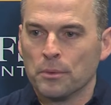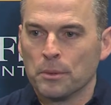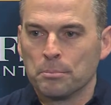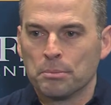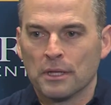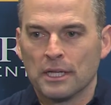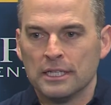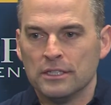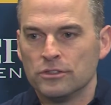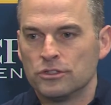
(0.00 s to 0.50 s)
we
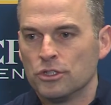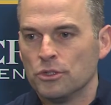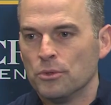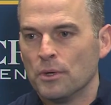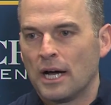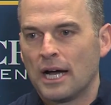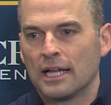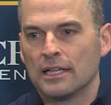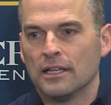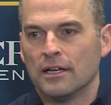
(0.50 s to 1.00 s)
played in 2
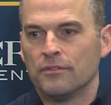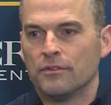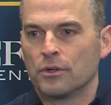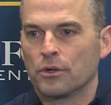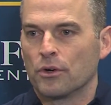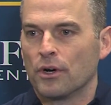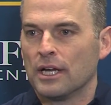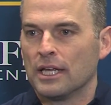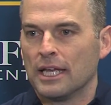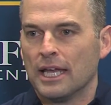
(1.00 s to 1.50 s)
high-level
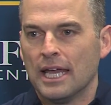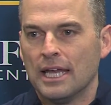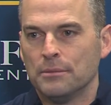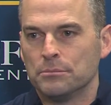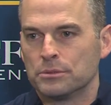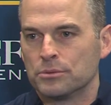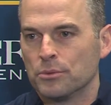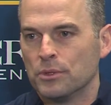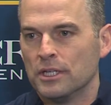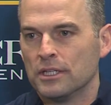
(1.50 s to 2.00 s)
great
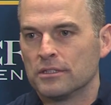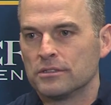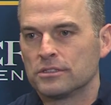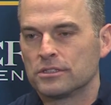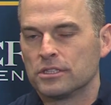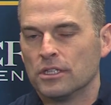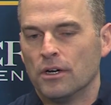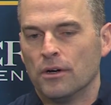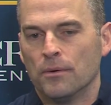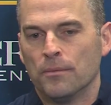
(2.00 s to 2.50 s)
games with.
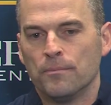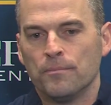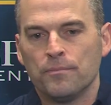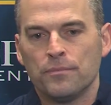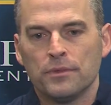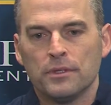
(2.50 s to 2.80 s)
So